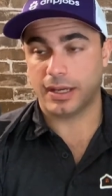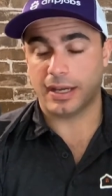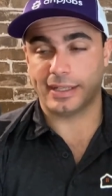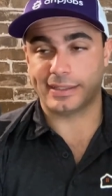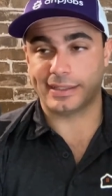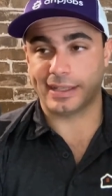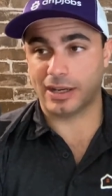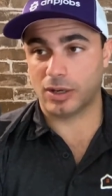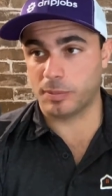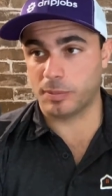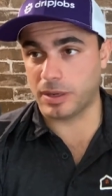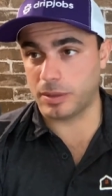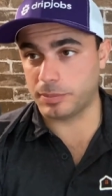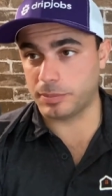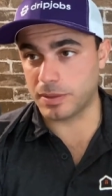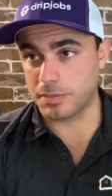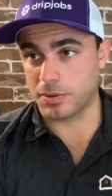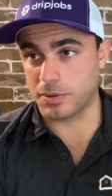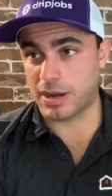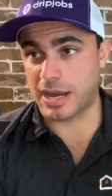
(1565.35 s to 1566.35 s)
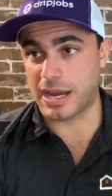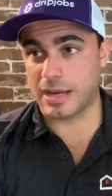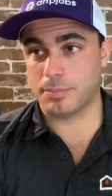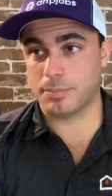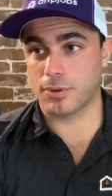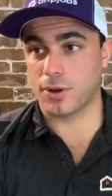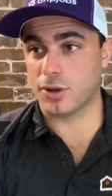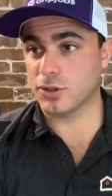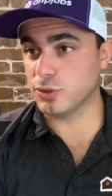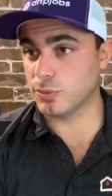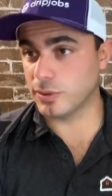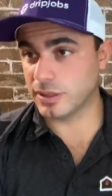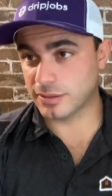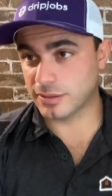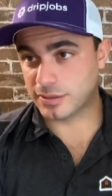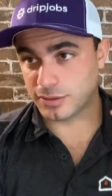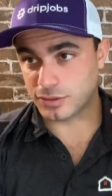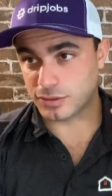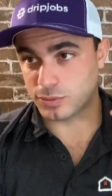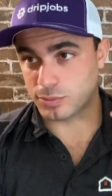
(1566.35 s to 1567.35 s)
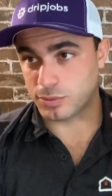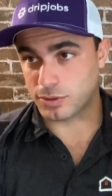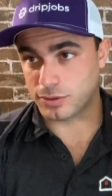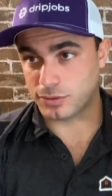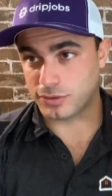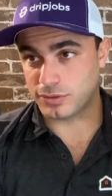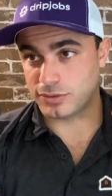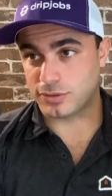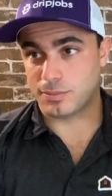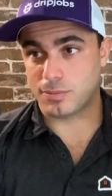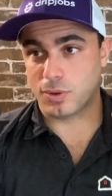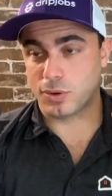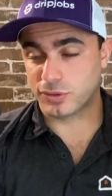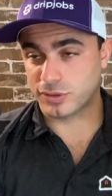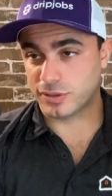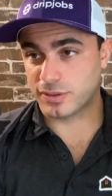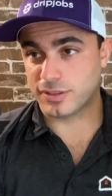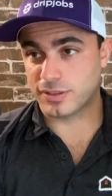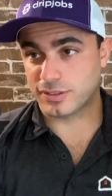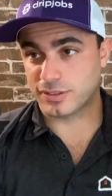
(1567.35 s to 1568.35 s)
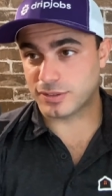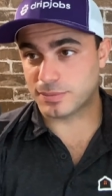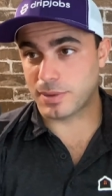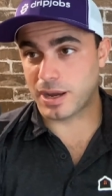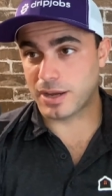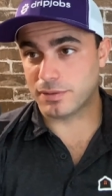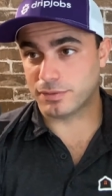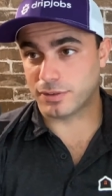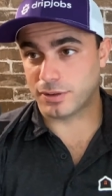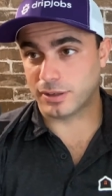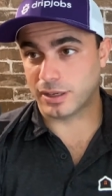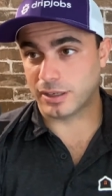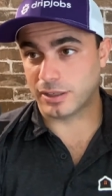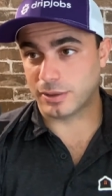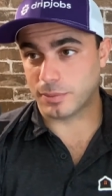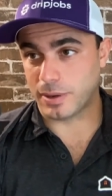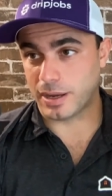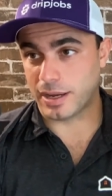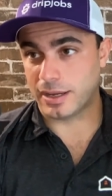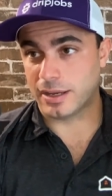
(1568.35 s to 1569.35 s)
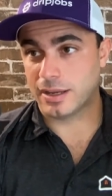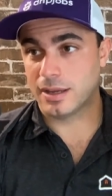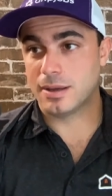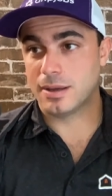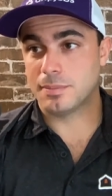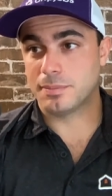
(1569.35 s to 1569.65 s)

I care about people. I brought you into this world. So most of this is my fault anyway.